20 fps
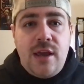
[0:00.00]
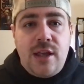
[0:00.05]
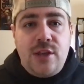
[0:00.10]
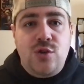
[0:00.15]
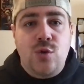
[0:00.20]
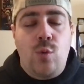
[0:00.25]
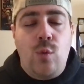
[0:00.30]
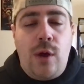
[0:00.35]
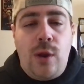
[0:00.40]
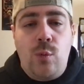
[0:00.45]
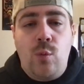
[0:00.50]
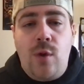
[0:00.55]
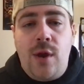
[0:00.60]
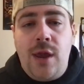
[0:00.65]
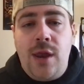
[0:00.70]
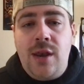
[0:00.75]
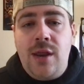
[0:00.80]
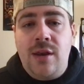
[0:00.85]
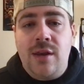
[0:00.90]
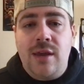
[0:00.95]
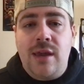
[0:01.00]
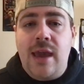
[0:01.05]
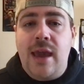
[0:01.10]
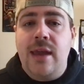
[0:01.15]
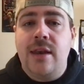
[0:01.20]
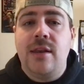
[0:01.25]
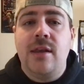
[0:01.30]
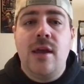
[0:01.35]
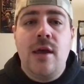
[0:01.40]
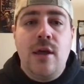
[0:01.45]
It's a win-win. And
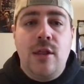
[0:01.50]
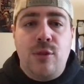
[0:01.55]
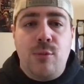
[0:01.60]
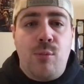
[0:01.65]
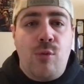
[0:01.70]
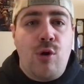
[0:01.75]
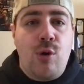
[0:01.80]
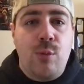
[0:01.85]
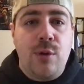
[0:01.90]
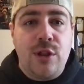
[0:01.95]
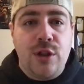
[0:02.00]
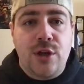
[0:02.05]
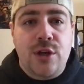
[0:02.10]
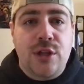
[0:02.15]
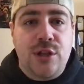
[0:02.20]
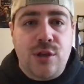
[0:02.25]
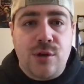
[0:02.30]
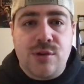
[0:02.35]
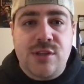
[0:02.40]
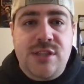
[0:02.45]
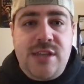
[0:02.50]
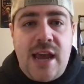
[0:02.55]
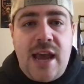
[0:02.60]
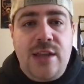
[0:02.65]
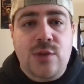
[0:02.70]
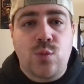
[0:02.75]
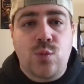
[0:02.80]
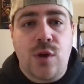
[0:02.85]
again, the more we look at those stats,